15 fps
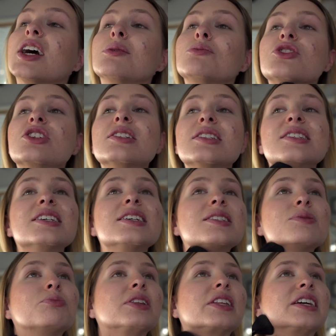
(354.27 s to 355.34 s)
I'm just
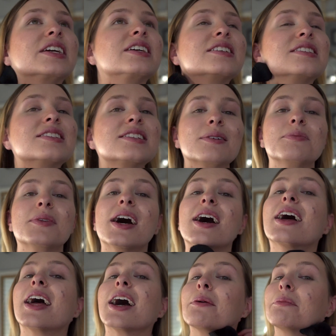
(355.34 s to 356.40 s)
displeased. I'm
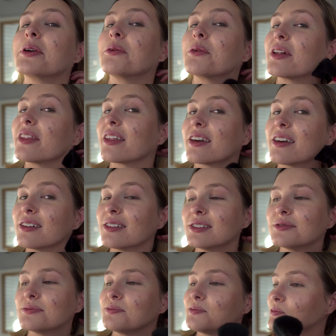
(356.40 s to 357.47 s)
not happy with it.
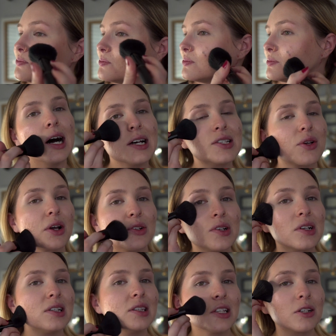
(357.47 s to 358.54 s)
So I
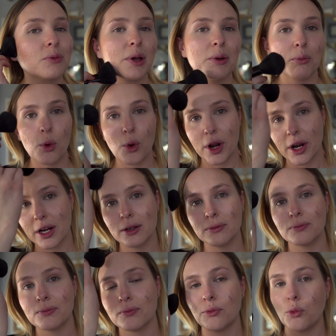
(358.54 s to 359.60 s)
took a little bit
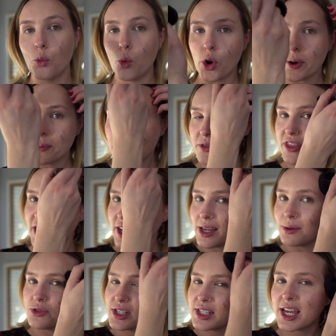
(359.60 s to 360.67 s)
more warmth and
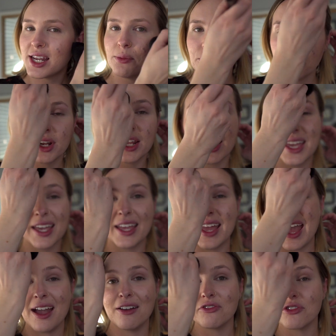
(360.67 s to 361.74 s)
I'm just kind of putting it
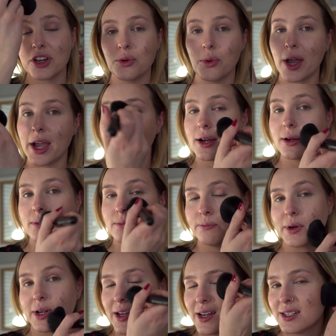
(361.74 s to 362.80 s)
everywhere
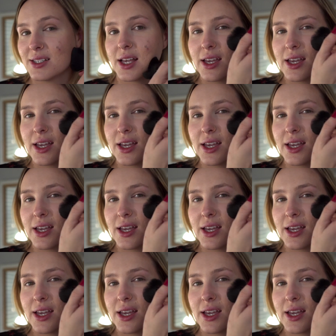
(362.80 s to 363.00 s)
because